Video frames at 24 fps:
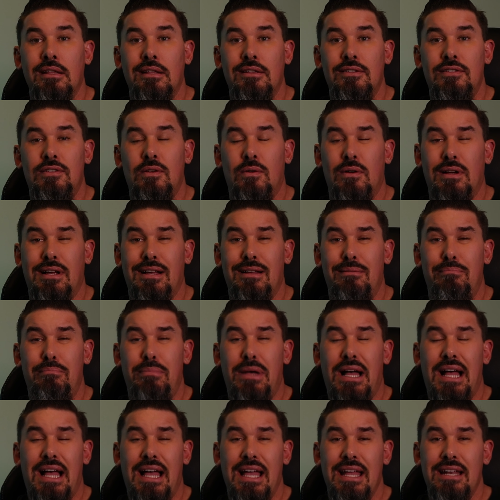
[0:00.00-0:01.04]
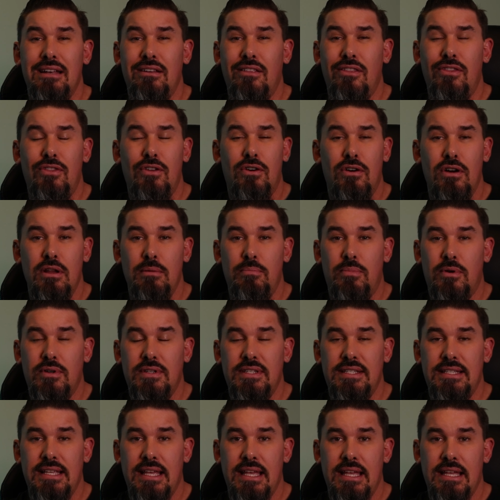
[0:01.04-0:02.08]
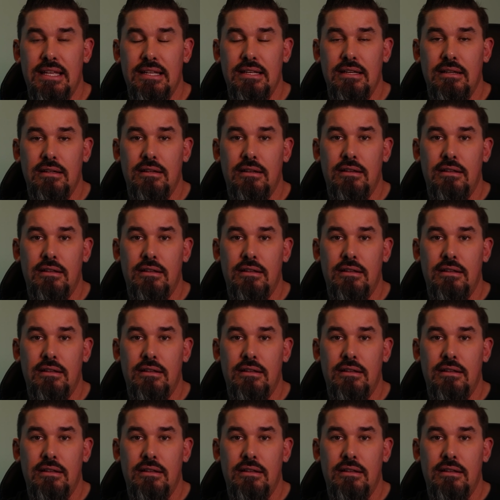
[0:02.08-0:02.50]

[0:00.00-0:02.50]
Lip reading: So a combined 30%